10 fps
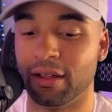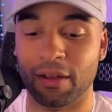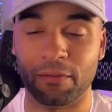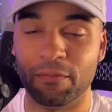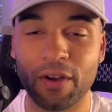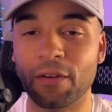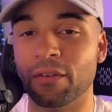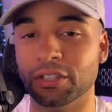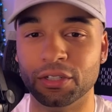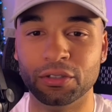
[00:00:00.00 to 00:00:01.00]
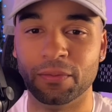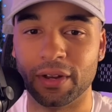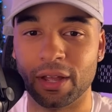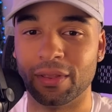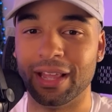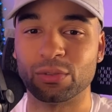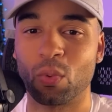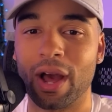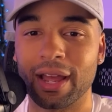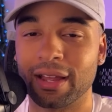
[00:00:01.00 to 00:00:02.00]
Very first YouTube video. And that's
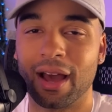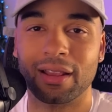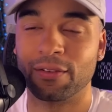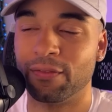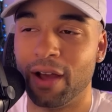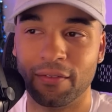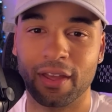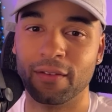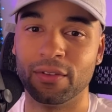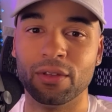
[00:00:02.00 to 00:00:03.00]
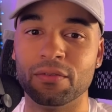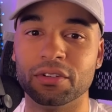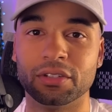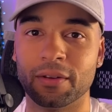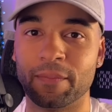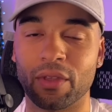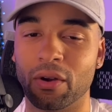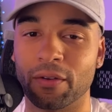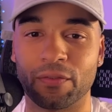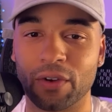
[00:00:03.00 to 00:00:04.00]
why I got like 5K views
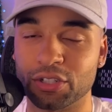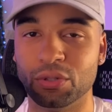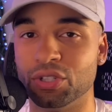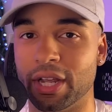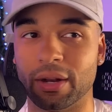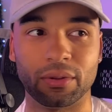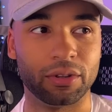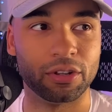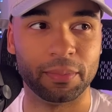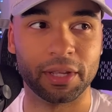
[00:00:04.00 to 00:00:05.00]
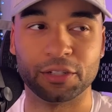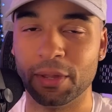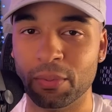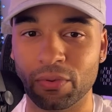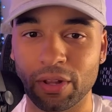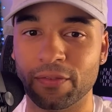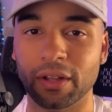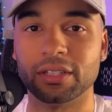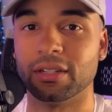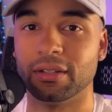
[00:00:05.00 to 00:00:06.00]
on a fresh new channel because people really
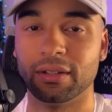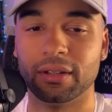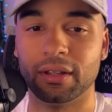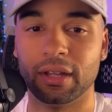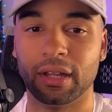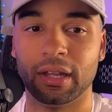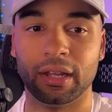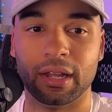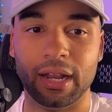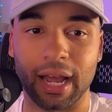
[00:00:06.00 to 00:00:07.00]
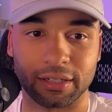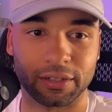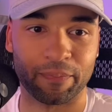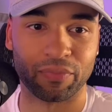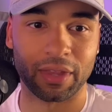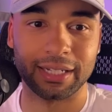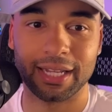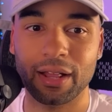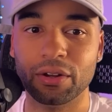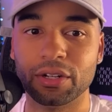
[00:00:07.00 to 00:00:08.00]
felt it. Next,
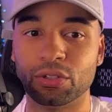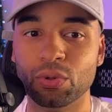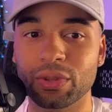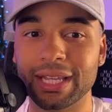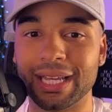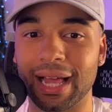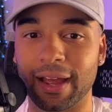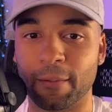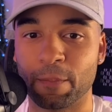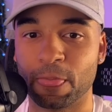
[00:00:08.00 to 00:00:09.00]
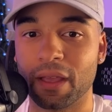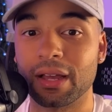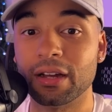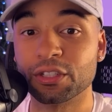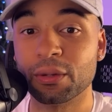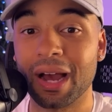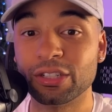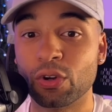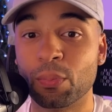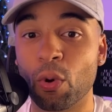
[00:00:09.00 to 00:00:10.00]
tailored to the client. Customize
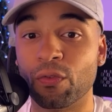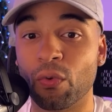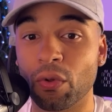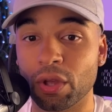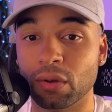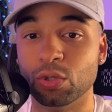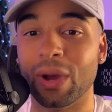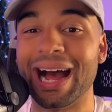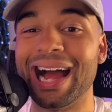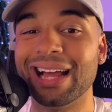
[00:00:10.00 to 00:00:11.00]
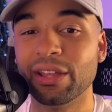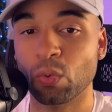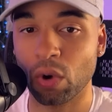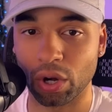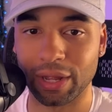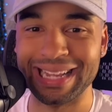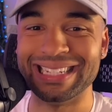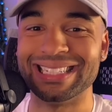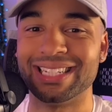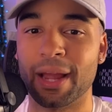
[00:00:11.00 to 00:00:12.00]
your portfolio to highlight work,
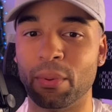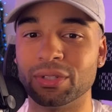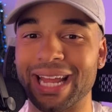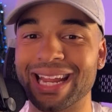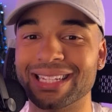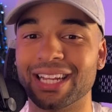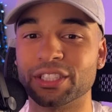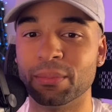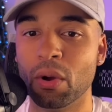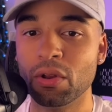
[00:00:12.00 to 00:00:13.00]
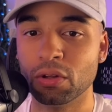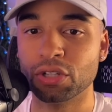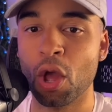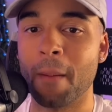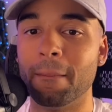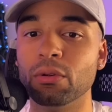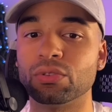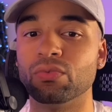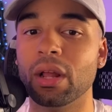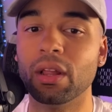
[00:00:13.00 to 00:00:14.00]
samples, and testimonials most
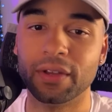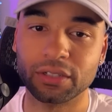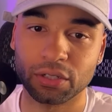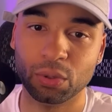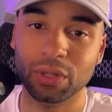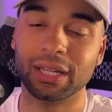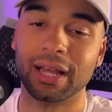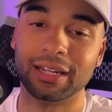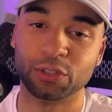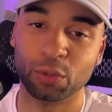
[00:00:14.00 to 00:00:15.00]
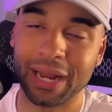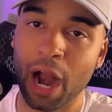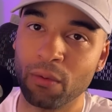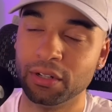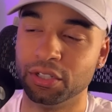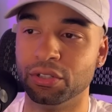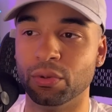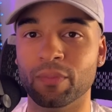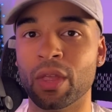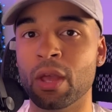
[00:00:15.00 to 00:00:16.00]
relevant to the clients you'll be outreaching
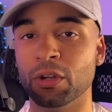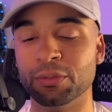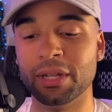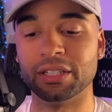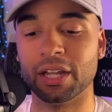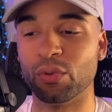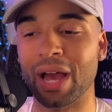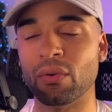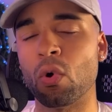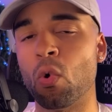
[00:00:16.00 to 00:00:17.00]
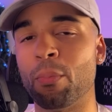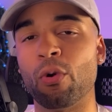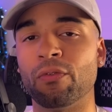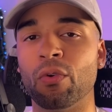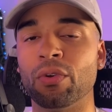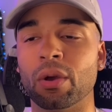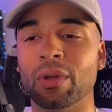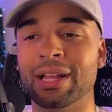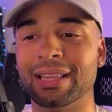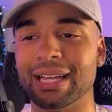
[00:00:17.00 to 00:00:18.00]
to, which means if you have a whole portfolio
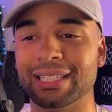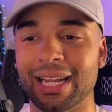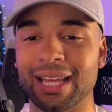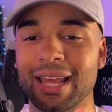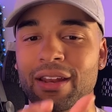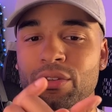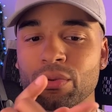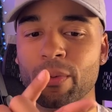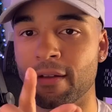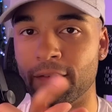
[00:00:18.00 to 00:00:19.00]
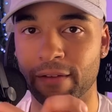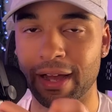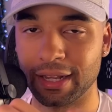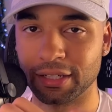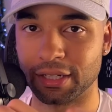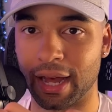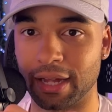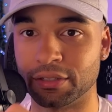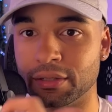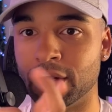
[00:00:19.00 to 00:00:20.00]
that is dedicated to finance
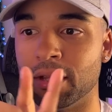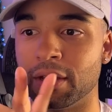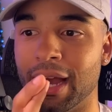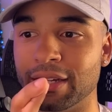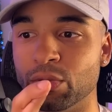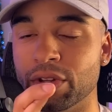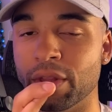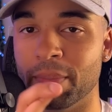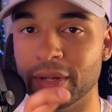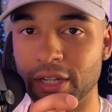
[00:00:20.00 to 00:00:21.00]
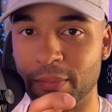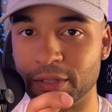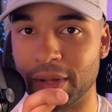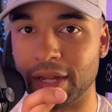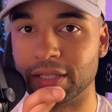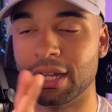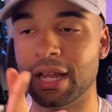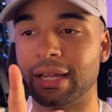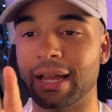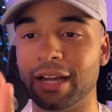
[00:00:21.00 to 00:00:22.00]
guys who are in the biz ops space,
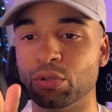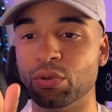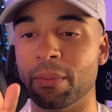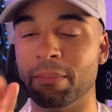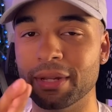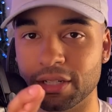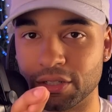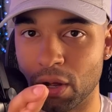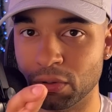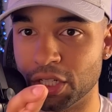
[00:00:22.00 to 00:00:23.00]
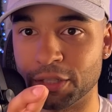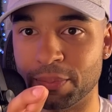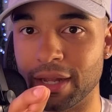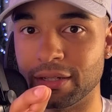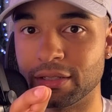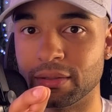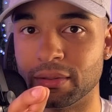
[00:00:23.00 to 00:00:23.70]
guys who are in the business coaching space